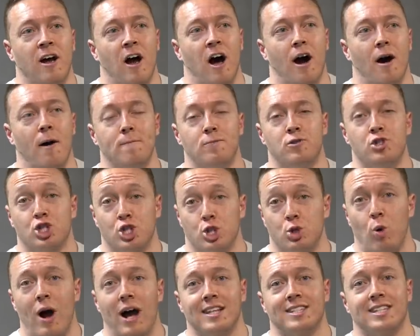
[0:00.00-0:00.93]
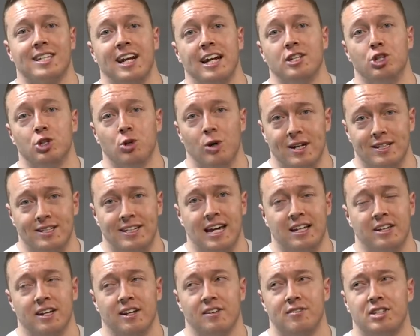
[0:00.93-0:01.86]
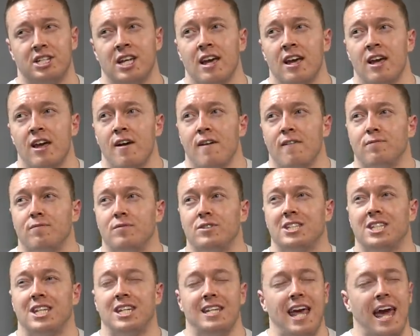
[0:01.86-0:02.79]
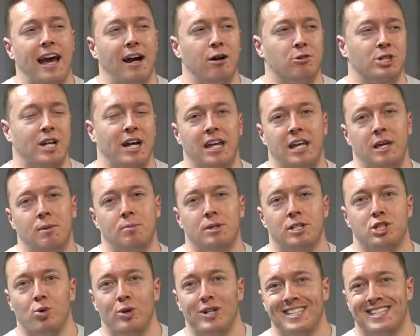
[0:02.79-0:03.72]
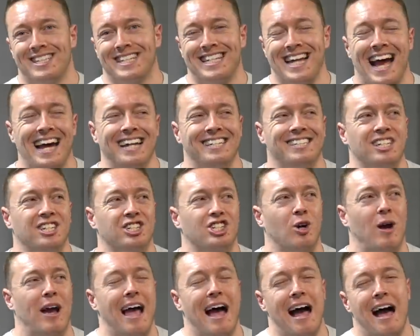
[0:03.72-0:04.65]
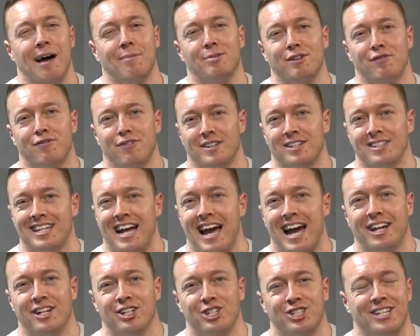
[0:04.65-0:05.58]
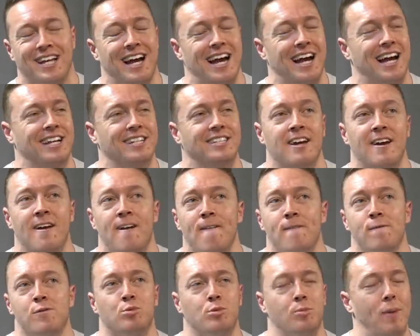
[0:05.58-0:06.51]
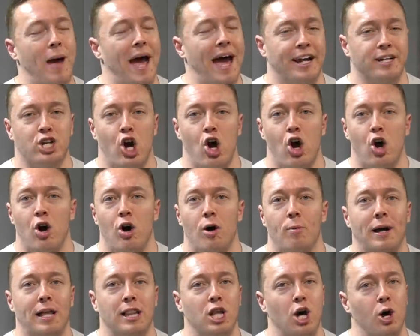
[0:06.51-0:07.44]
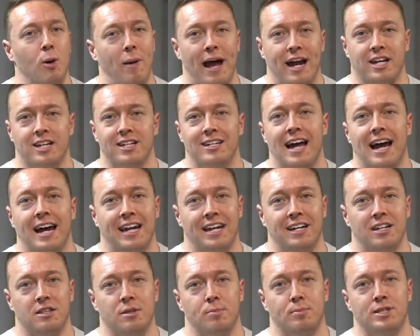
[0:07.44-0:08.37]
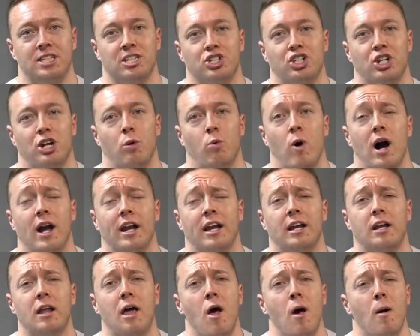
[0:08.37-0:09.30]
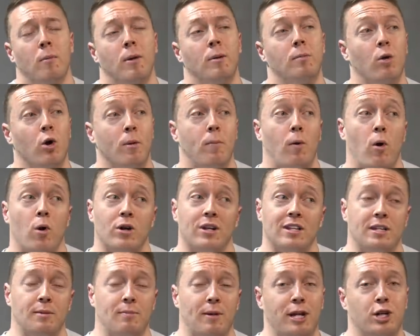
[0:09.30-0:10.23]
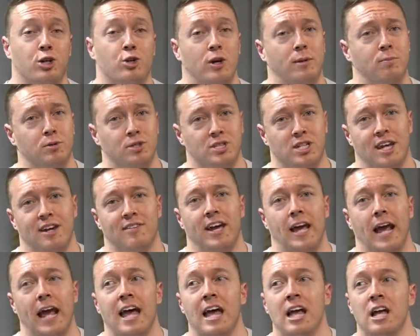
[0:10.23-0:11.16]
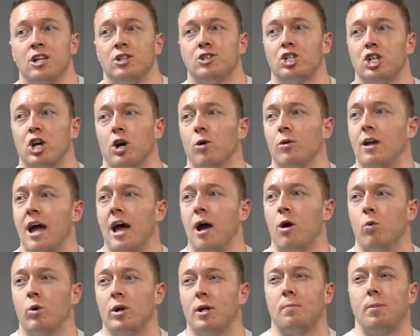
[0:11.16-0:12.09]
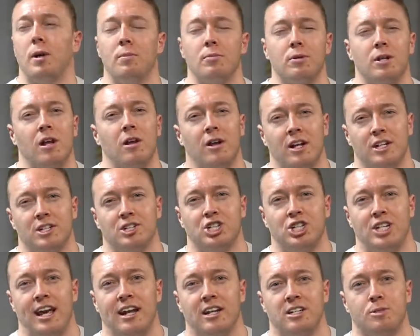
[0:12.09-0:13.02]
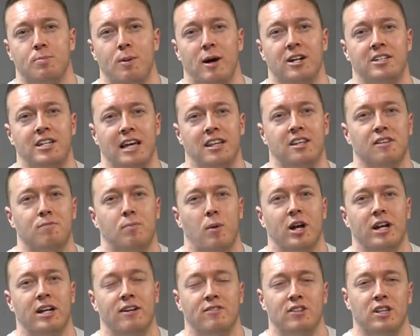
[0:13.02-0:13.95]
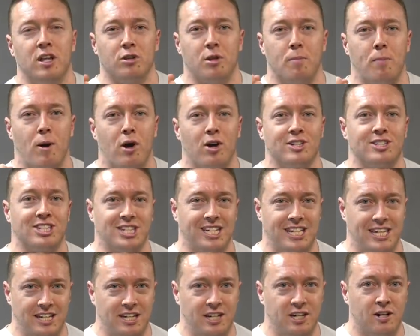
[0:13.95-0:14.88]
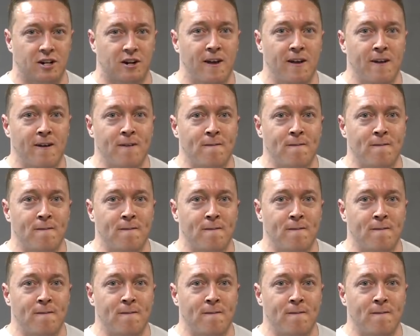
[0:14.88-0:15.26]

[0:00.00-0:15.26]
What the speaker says: on squats than I do on deadlifts. Today I was kind of in between sizes, so I opted for the tighter size. Bad call, my low back could not get into the position I wanted. But more importantly, my grip was giving. So what people don't understand is about deadlift bar, even though the bar is skinnier,